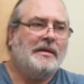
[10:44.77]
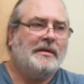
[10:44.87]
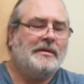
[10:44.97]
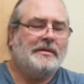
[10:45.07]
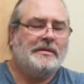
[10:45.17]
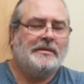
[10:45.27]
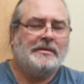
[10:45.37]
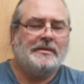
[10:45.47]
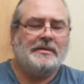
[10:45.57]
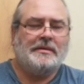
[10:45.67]

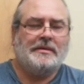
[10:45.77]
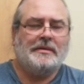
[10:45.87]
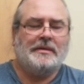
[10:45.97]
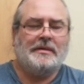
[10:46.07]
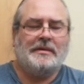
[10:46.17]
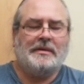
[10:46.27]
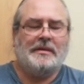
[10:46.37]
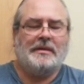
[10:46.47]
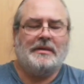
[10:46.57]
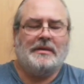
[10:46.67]

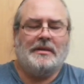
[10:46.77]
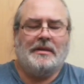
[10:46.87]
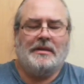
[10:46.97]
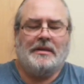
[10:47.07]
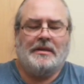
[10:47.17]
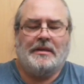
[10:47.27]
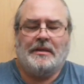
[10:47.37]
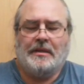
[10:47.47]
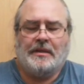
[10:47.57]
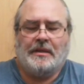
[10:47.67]

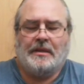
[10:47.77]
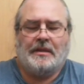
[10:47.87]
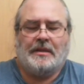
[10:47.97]
Nobody speaks.